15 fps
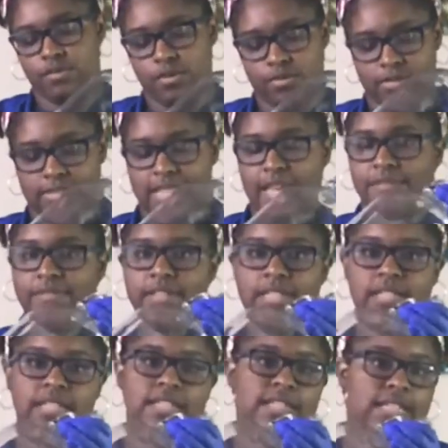We will
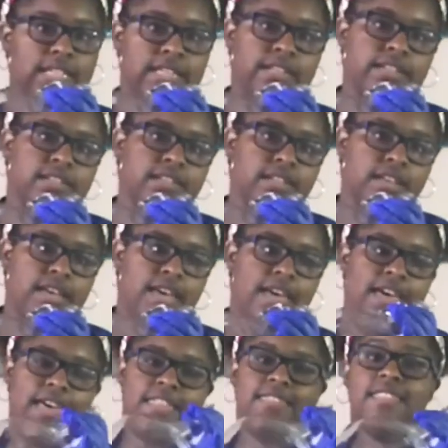siphon it in here
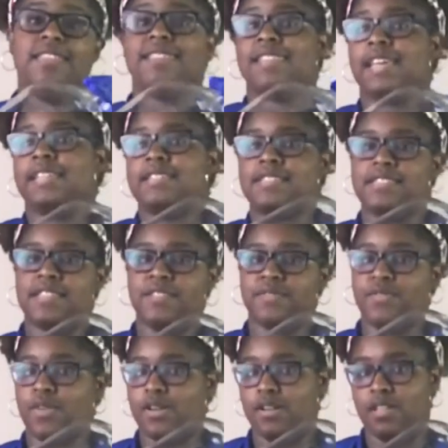and then let it
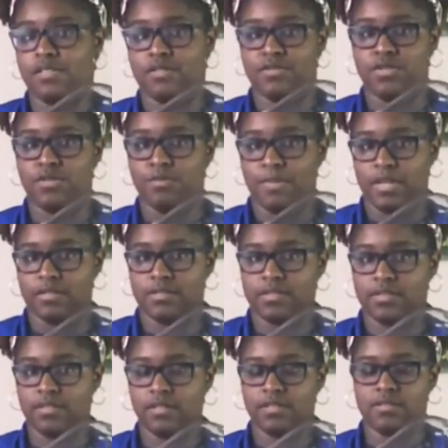sit for another 2
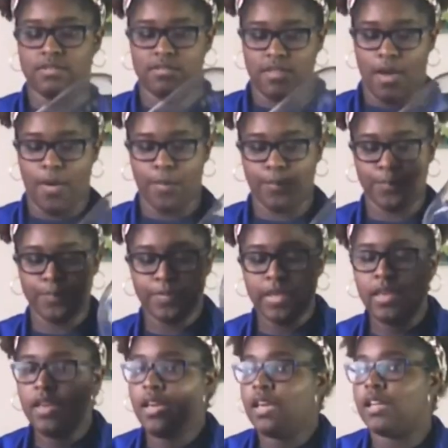months. So
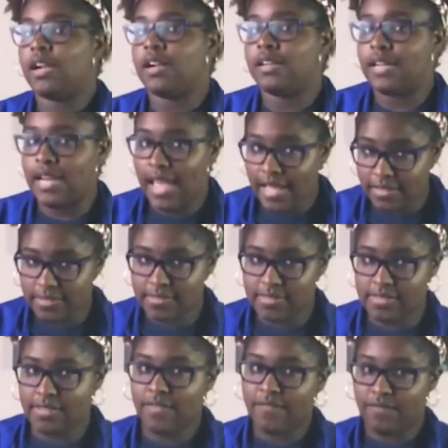in our
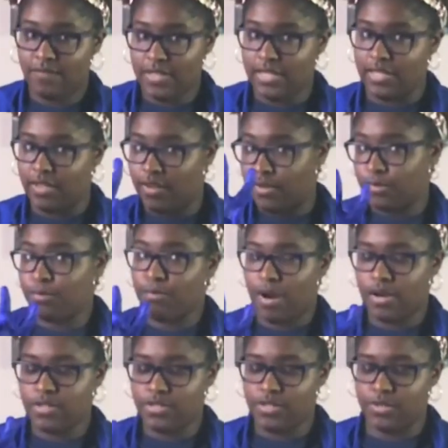next video,
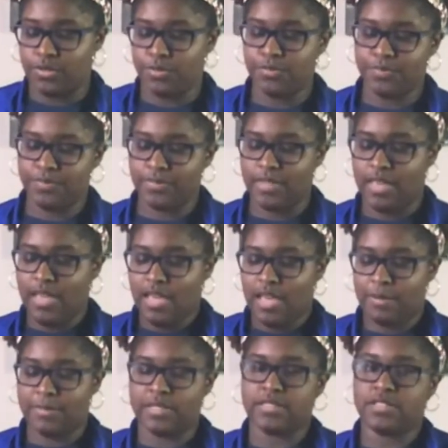part 2,
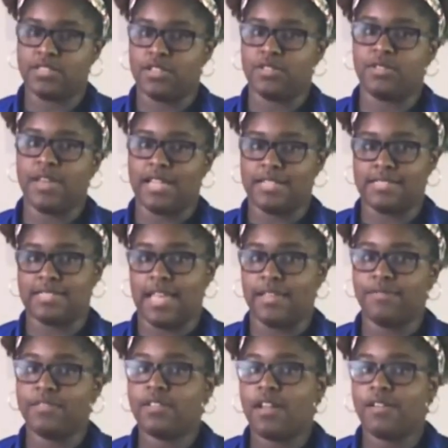I'm going to show you how to
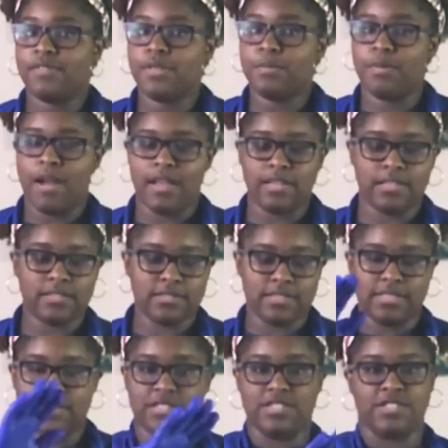siphon off the product
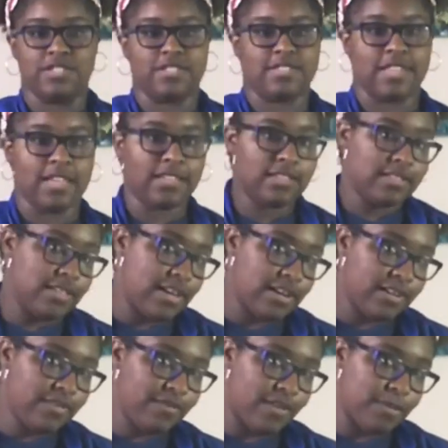into your
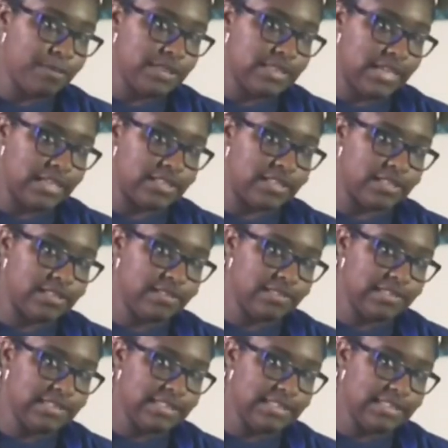secondary fermentation.